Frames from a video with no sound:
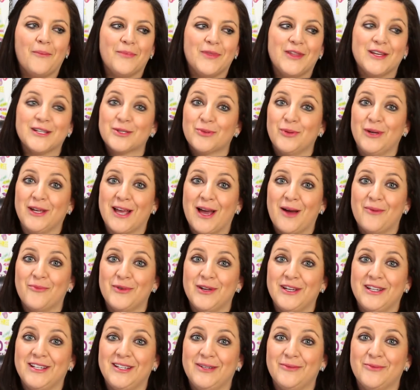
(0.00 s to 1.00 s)
This weekend
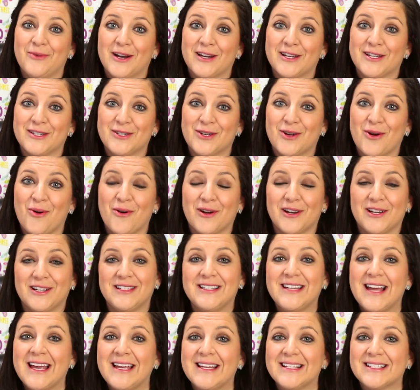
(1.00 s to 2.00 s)
we wanted to go on a
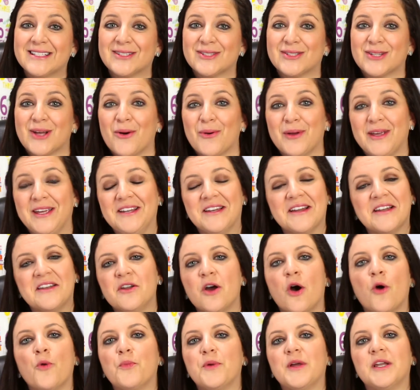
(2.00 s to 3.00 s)
date, so he
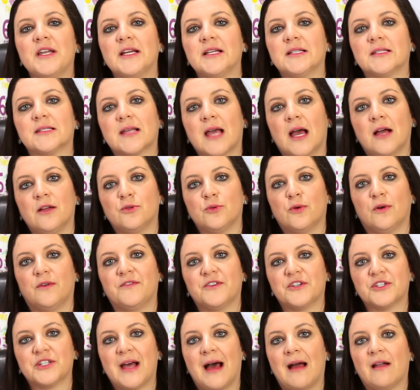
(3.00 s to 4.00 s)
didn't open his schedule
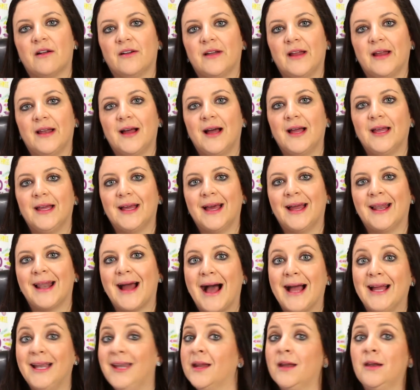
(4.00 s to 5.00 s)
for Saturday night and
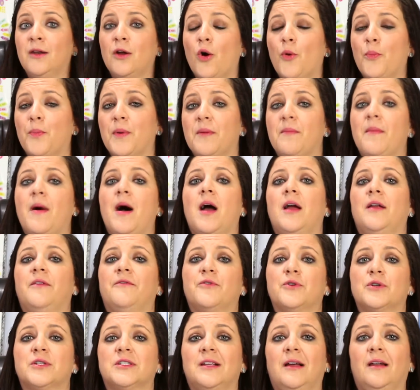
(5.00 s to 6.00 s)
I didn't open mine
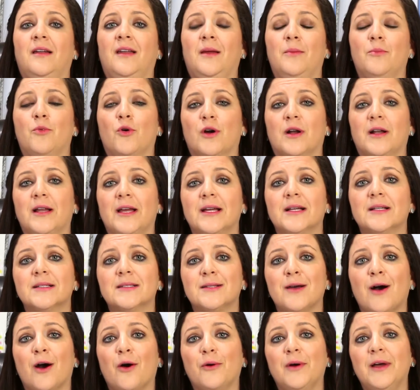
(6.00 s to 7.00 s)
for Sunday morning.
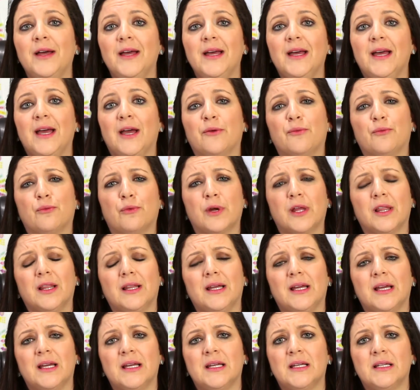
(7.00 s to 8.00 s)
So it
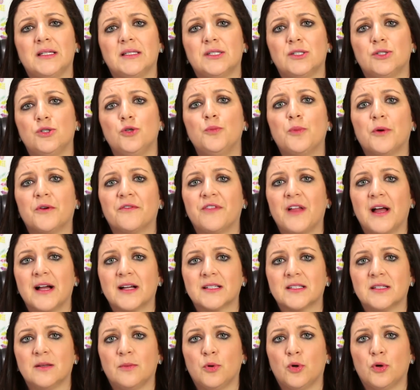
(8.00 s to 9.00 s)
really is super
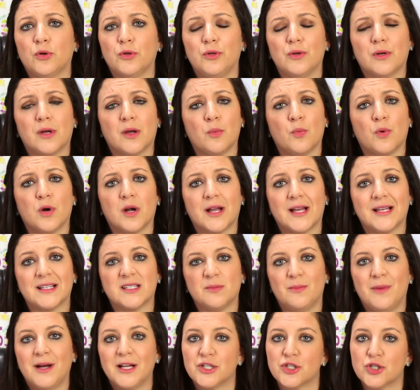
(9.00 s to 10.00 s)
flexible. You can work
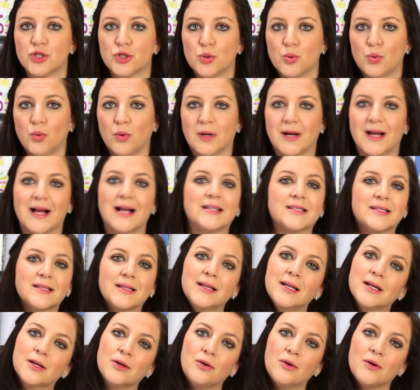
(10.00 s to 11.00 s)
as much or as
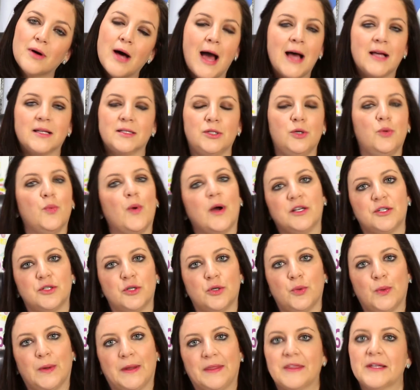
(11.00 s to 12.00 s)
little as you want
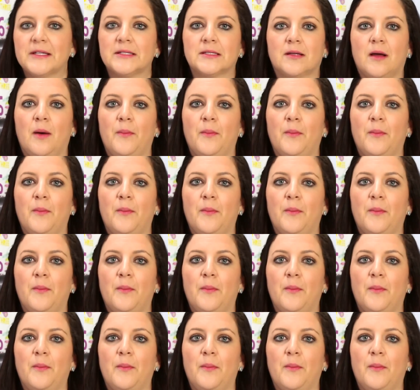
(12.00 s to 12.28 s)
to with this